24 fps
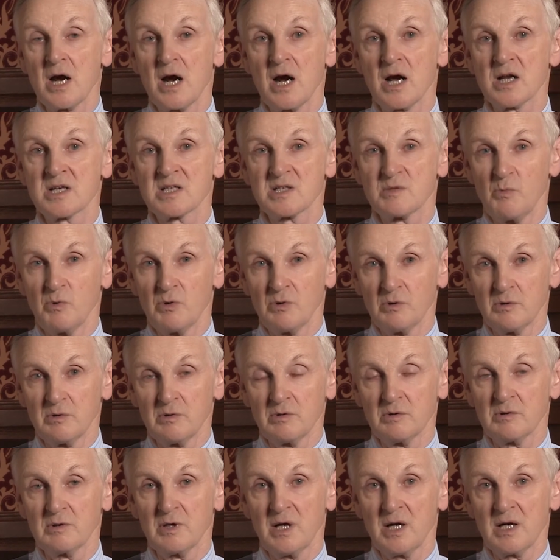a
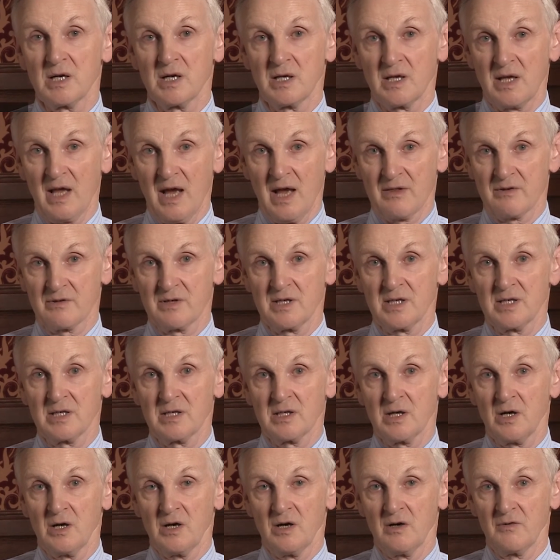small
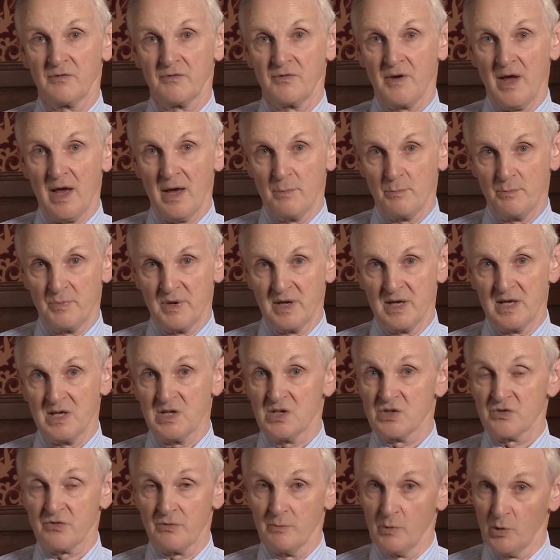gathering of
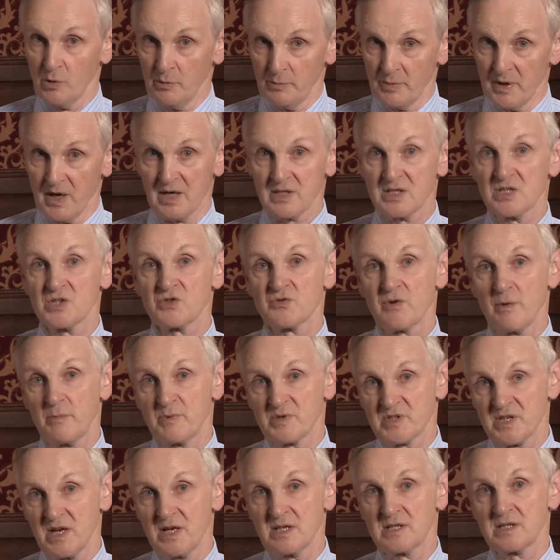MPs from all parties
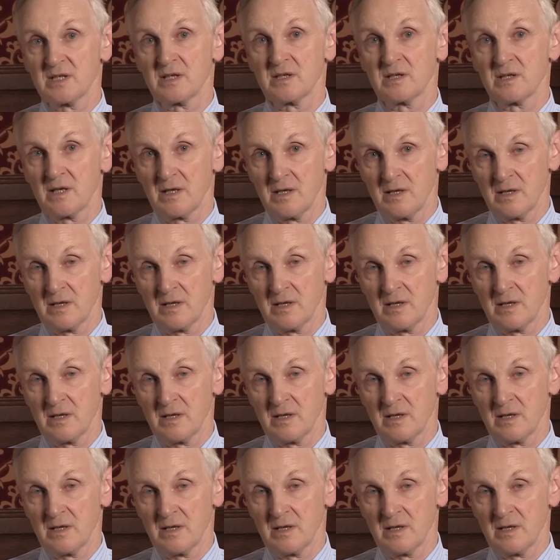representing